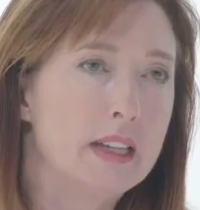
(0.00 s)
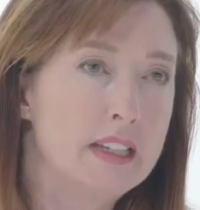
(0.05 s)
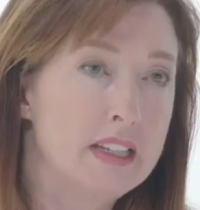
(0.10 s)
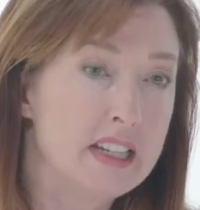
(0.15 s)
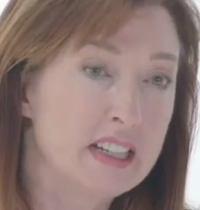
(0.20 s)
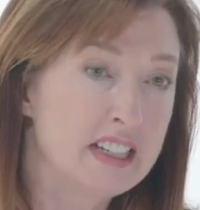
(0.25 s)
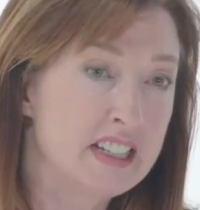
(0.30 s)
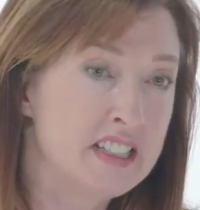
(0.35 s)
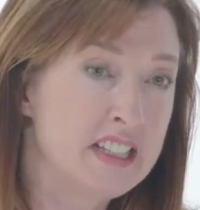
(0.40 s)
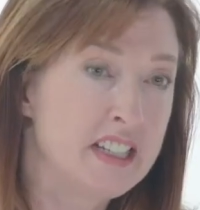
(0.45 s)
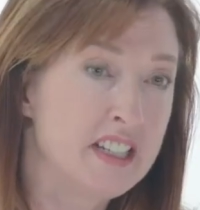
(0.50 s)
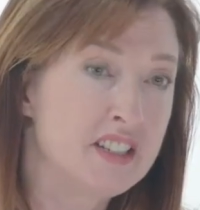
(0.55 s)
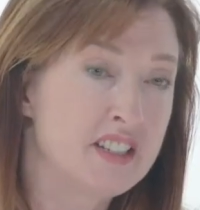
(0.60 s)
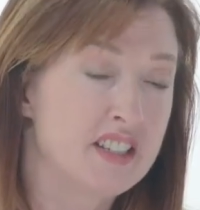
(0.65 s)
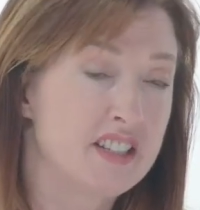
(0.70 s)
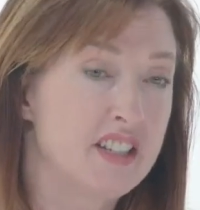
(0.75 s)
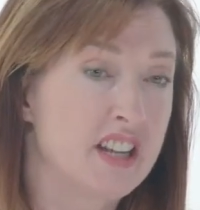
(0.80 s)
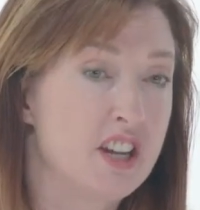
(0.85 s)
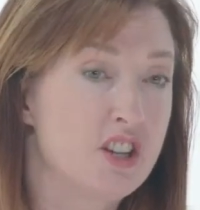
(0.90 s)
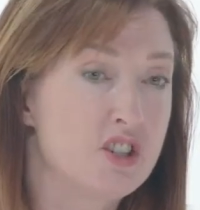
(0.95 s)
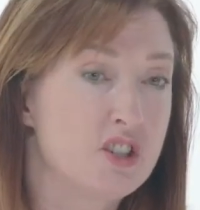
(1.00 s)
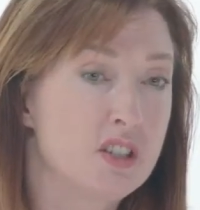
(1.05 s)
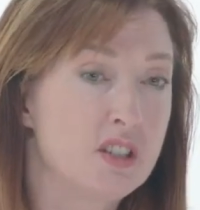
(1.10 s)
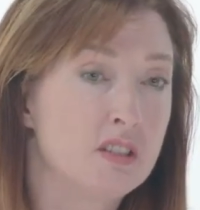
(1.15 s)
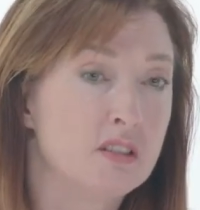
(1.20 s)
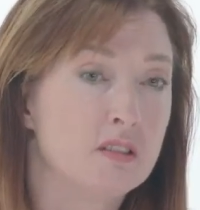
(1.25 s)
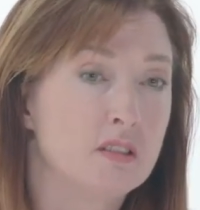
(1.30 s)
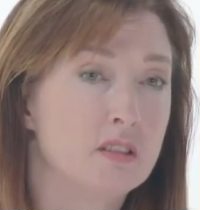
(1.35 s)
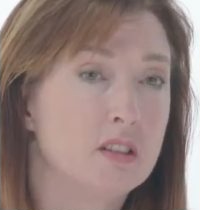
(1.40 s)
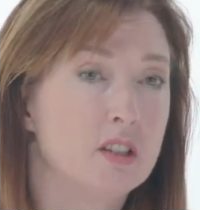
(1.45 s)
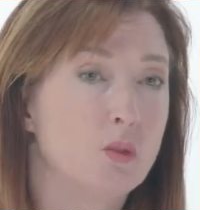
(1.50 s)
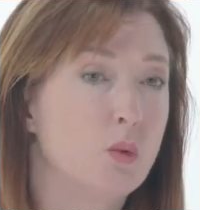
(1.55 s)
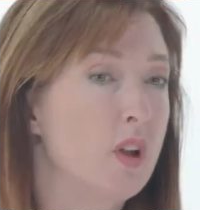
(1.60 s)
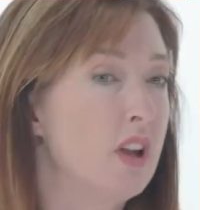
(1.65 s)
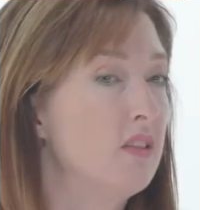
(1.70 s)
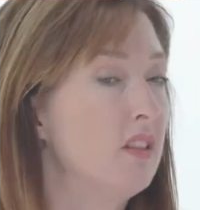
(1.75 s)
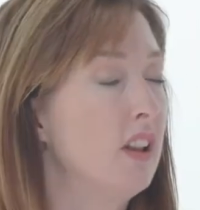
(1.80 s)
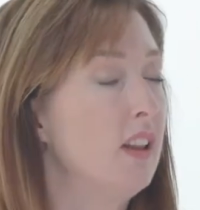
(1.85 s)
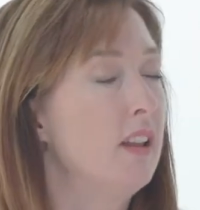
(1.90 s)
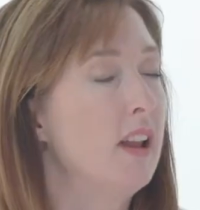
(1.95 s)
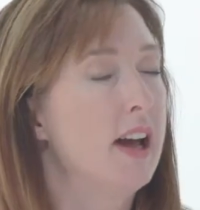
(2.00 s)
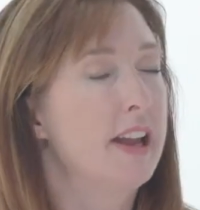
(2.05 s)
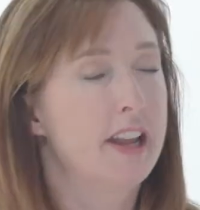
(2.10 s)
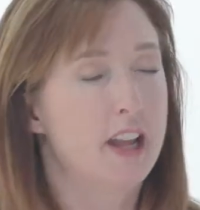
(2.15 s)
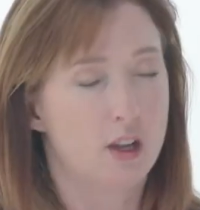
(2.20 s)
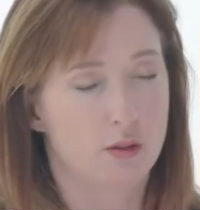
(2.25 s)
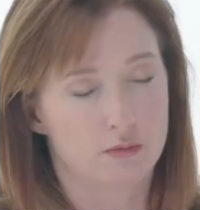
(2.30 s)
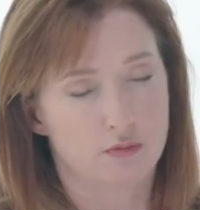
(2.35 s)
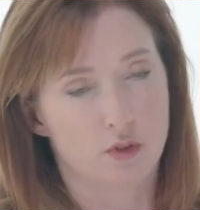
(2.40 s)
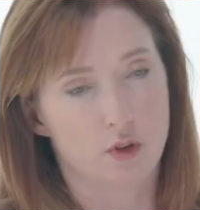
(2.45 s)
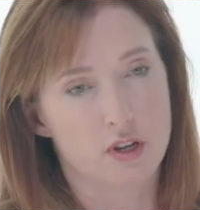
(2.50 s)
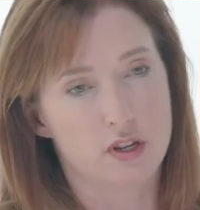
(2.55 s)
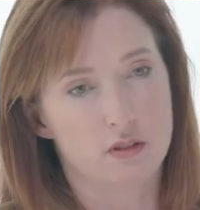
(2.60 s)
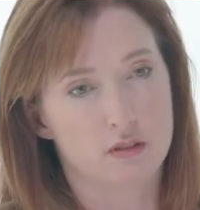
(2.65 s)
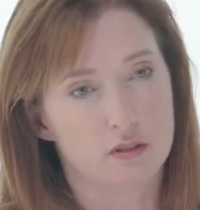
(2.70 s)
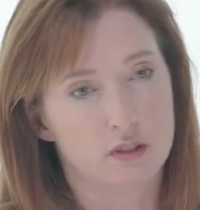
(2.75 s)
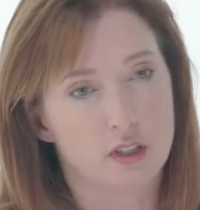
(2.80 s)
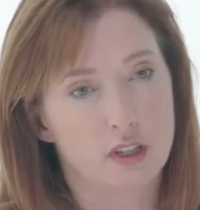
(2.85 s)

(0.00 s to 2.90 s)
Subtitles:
Nicotine cessation, we have a lot of help for you.